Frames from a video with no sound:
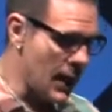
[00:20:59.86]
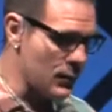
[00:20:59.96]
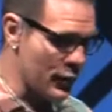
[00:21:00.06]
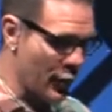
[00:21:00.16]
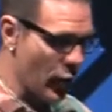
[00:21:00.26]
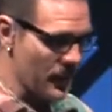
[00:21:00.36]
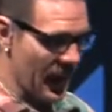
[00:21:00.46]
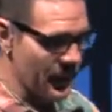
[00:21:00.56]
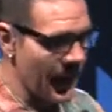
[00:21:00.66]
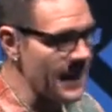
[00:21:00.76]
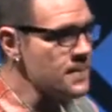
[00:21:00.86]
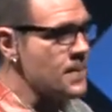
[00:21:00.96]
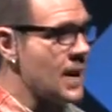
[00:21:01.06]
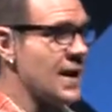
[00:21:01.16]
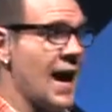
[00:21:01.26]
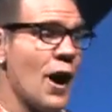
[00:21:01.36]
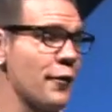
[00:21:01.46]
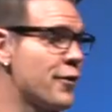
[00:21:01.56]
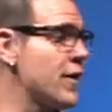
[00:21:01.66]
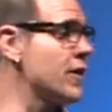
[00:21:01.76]
before Medway. A
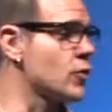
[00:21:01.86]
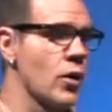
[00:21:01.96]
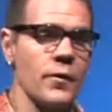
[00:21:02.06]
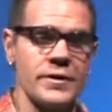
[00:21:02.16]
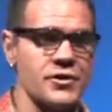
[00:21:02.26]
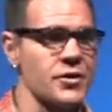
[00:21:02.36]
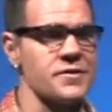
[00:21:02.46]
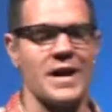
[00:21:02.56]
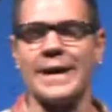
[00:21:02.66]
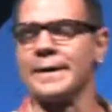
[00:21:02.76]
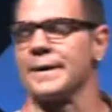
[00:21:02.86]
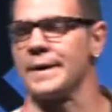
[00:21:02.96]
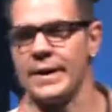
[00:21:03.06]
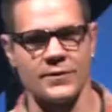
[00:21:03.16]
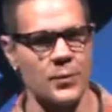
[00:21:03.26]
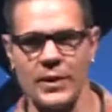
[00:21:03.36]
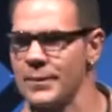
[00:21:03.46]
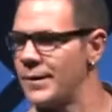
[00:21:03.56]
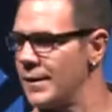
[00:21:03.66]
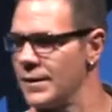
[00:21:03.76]
healthy, growing church. I loved being a
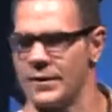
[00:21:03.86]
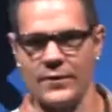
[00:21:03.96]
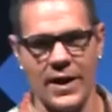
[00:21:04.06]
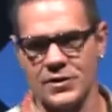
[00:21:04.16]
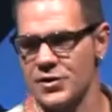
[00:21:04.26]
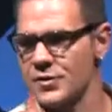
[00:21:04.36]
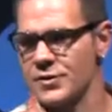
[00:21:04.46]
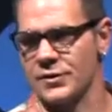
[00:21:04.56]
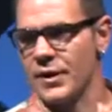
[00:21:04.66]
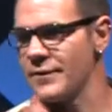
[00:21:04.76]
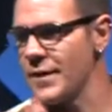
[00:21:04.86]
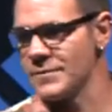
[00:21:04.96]
part of that church, love them